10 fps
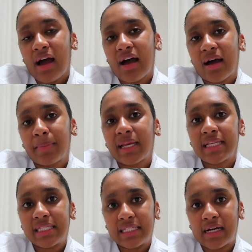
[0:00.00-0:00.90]
and I
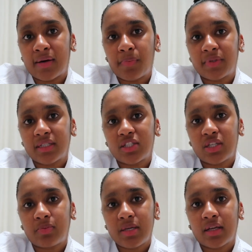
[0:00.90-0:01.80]
stopped
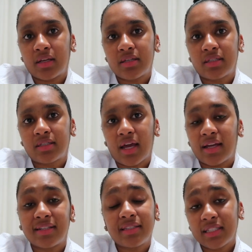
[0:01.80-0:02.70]
just because
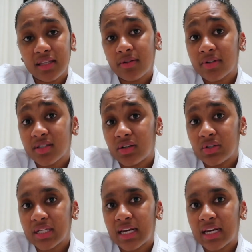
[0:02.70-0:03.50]
I didn't see the results,